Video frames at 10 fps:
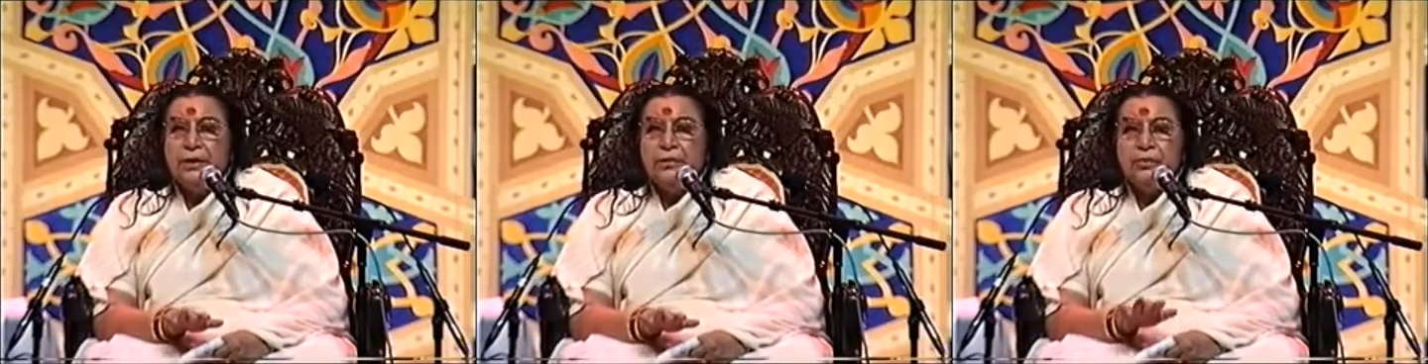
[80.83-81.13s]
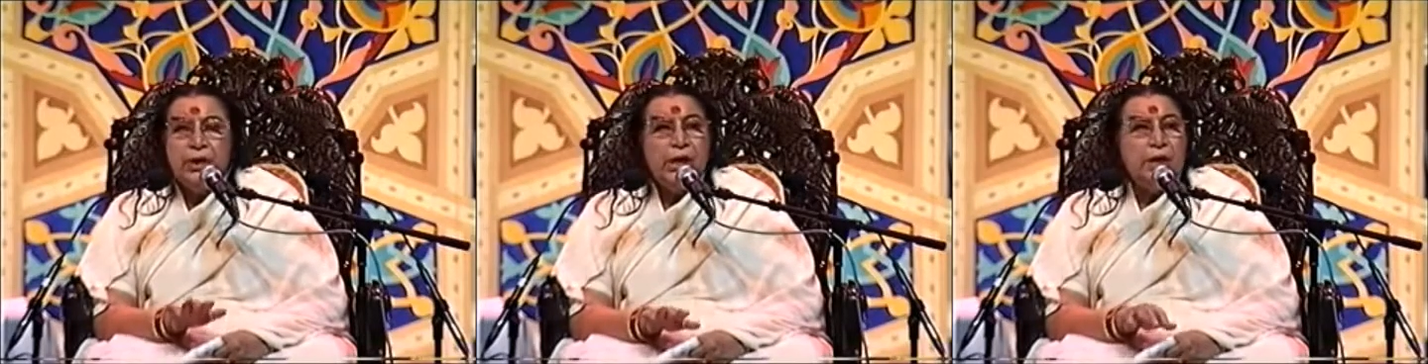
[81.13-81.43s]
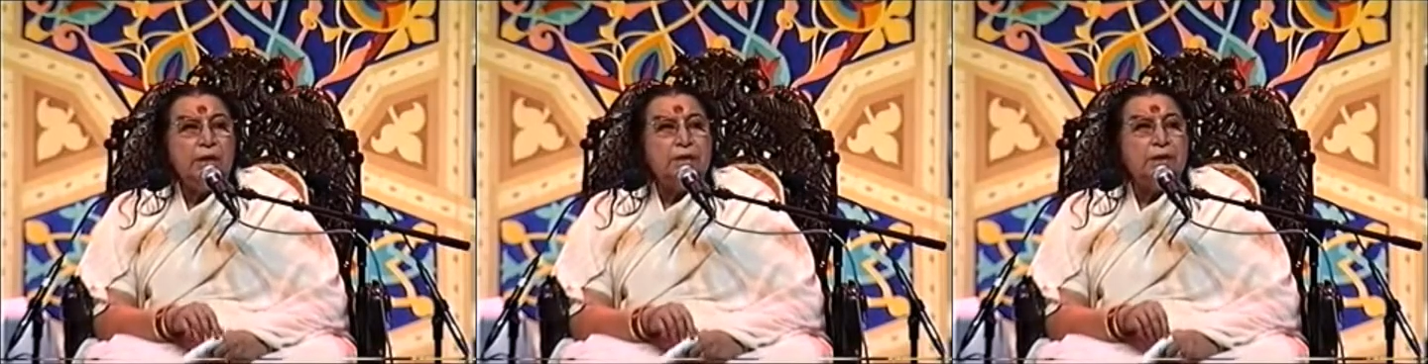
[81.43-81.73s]

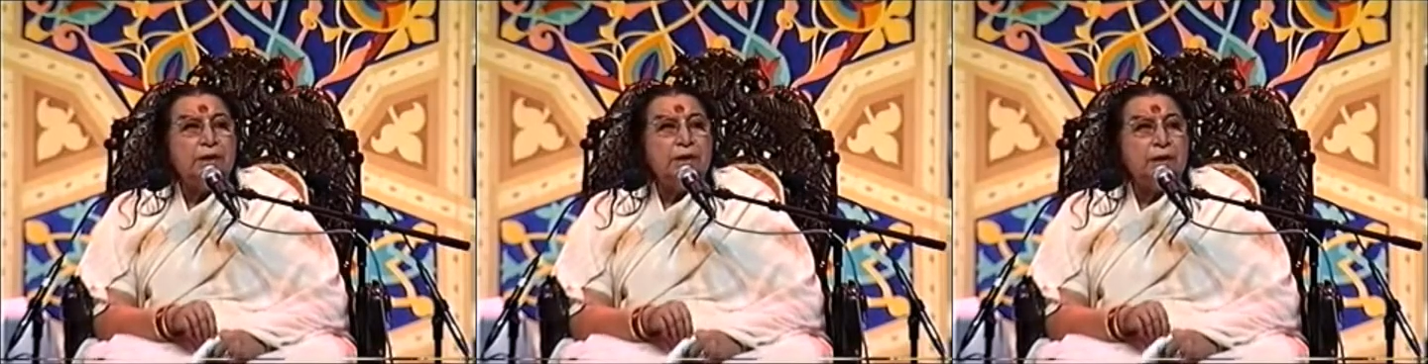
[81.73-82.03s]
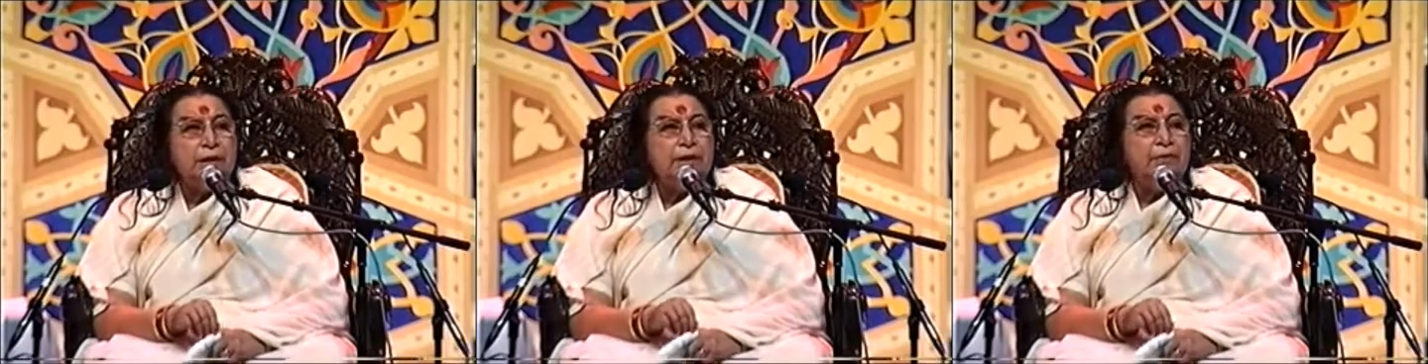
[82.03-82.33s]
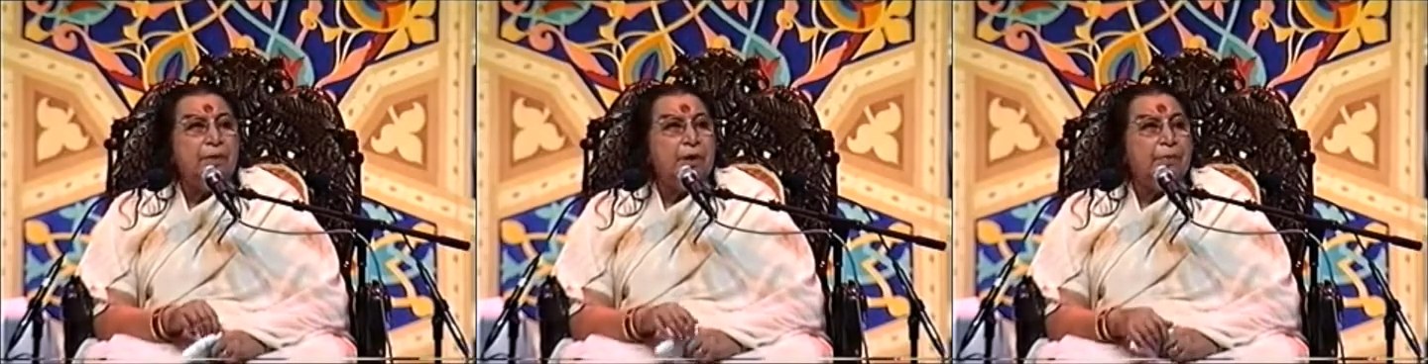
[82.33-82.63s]
Today it's a
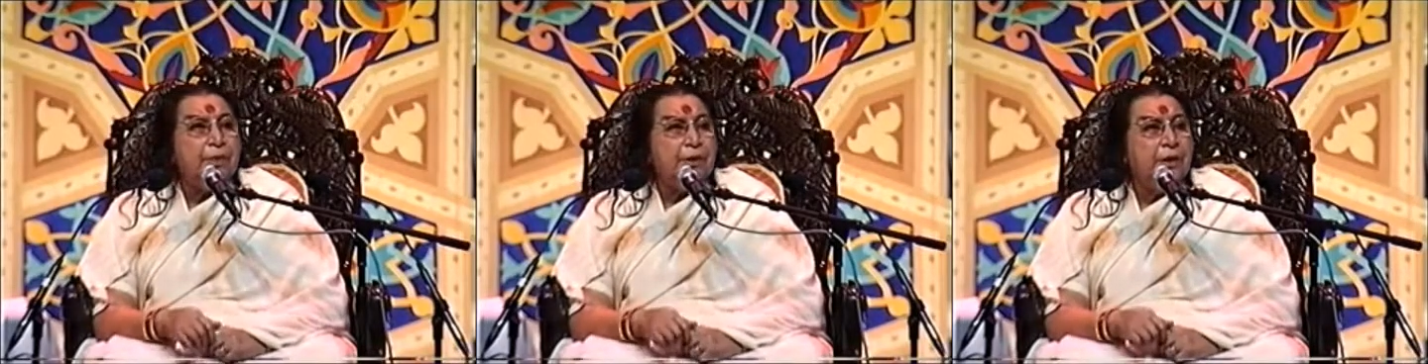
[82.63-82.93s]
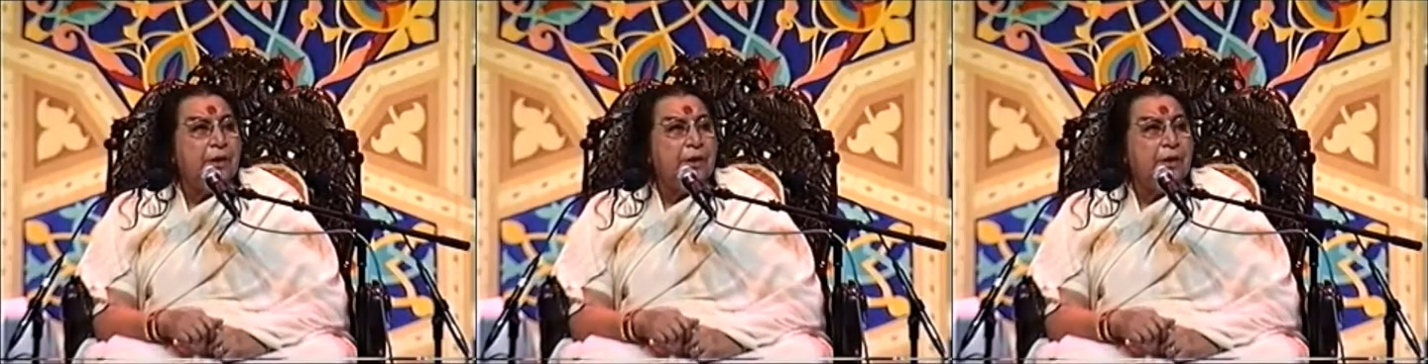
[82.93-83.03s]
collective happening.